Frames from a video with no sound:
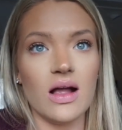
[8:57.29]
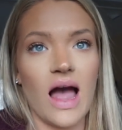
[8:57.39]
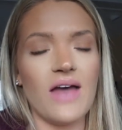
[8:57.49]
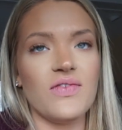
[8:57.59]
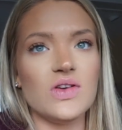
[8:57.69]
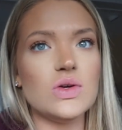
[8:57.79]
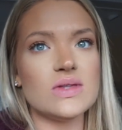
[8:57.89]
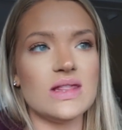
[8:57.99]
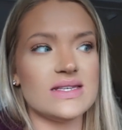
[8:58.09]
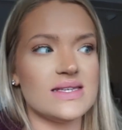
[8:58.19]

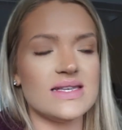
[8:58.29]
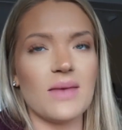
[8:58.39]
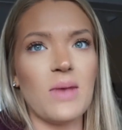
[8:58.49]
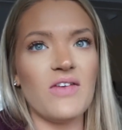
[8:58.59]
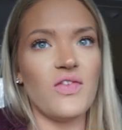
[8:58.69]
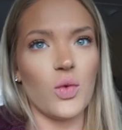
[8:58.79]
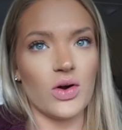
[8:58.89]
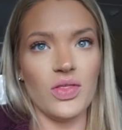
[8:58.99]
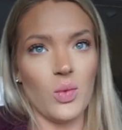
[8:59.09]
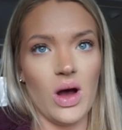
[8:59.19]
This is like my
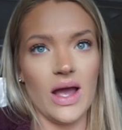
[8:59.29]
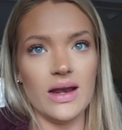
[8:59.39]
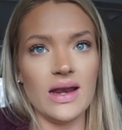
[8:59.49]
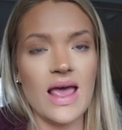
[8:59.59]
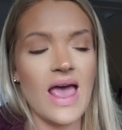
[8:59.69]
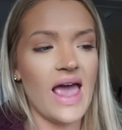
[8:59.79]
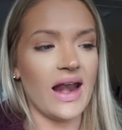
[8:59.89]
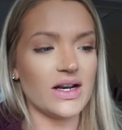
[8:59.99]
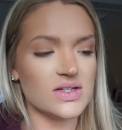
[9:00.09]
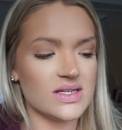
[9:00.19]
fourth one,
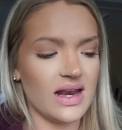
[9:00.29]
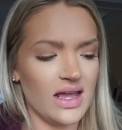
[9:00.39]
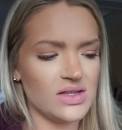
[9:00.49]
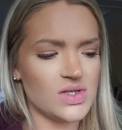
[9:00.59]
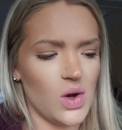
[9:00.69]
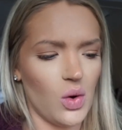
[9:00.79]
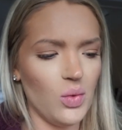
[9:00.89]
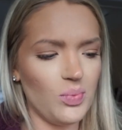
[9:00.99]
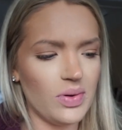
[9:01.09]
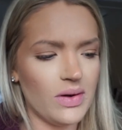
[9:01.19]
and I just get it in
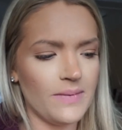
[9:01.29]
taupe.